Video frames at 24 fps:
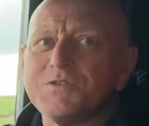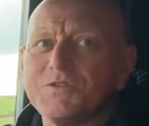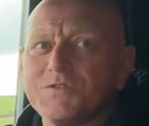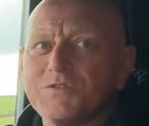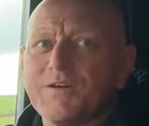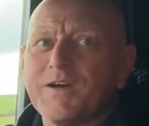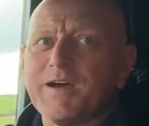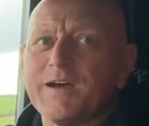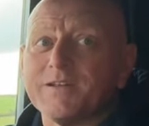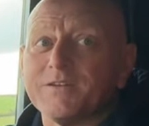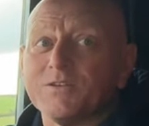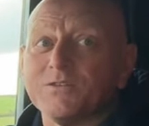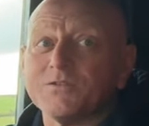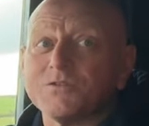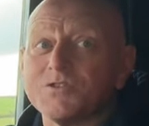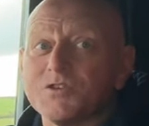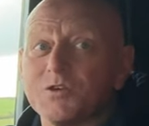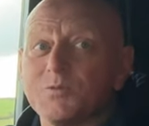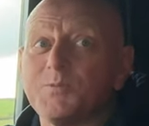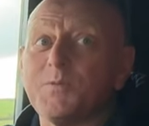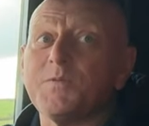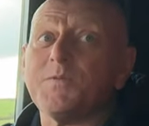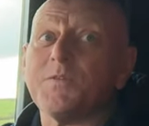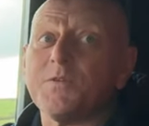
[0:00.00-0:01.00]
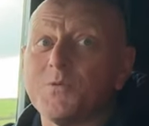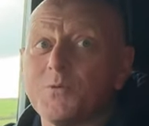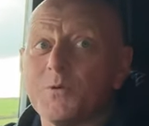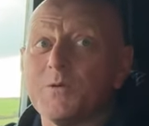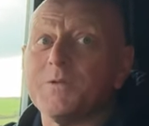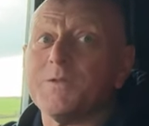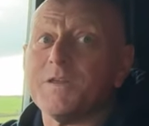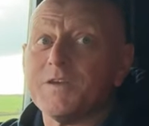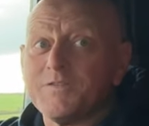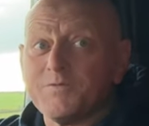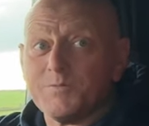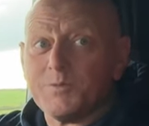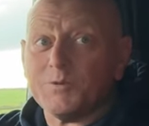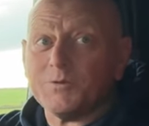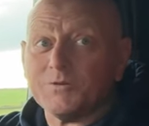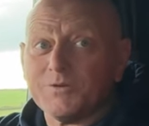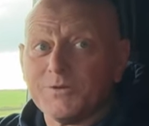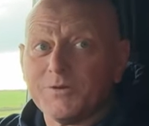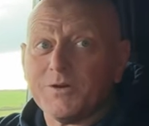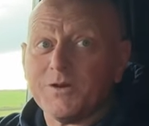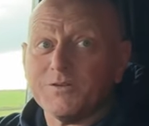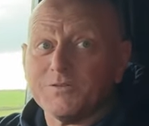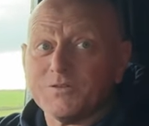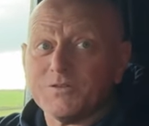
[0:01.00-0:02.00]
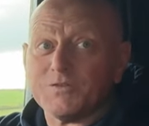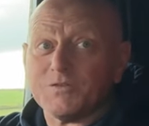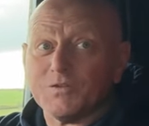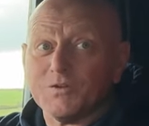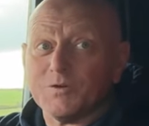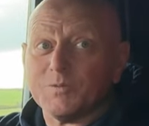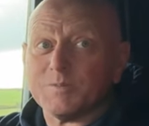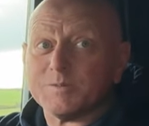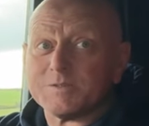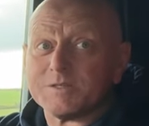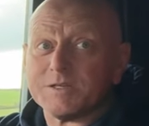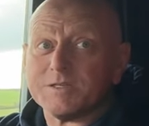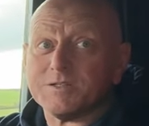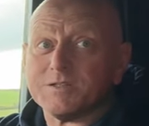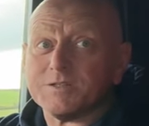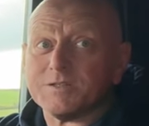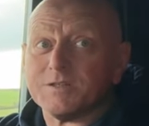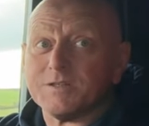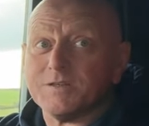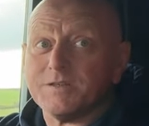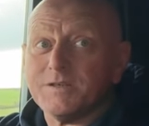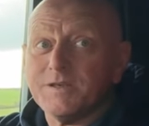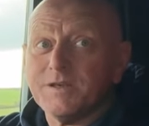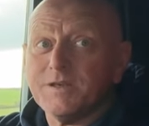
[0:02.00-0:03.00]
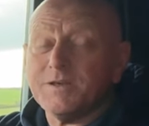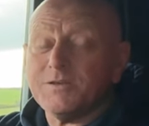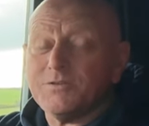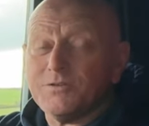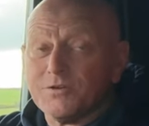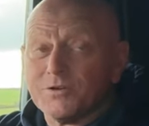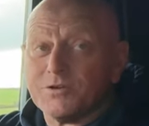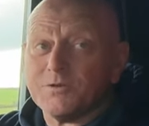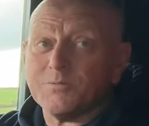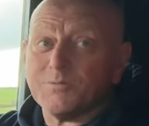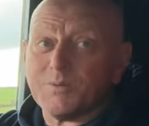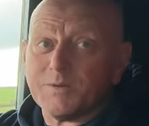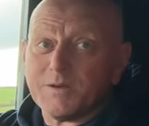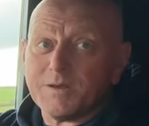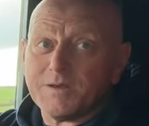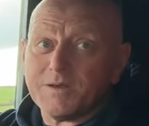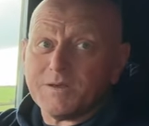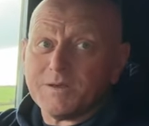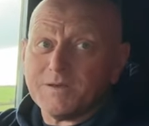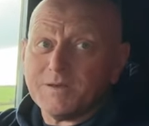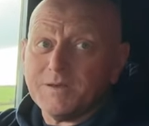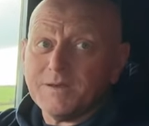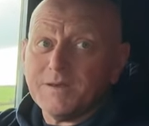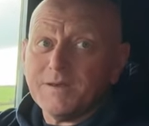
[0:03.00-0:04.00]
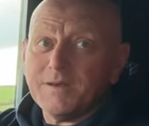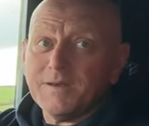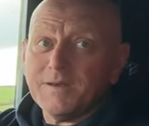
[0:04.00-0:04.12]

you've had on top of the one they've pulled you over for potentially, you can be